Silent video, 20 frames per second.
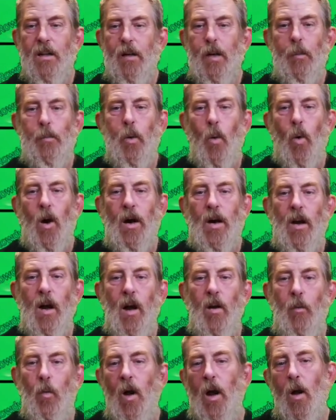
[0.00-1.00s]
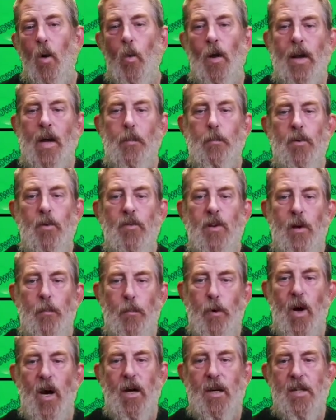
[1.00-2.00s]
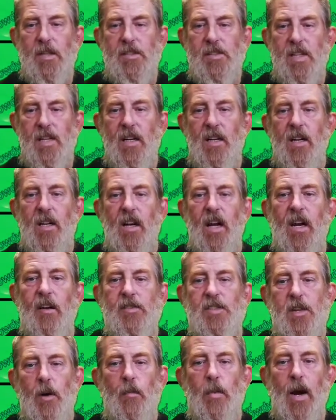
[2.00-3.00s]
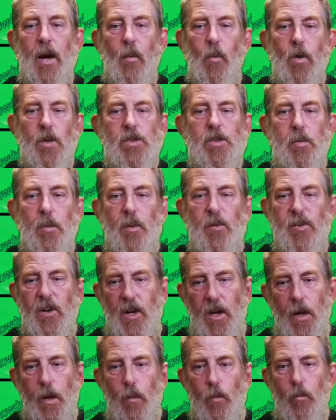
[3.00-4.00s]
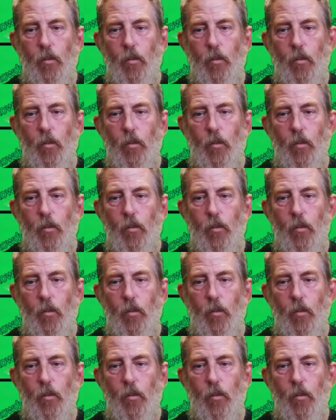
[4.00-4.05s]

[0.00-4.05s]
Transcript: the point of, well, we can prevent pregnancy if somebody wants to prevent it.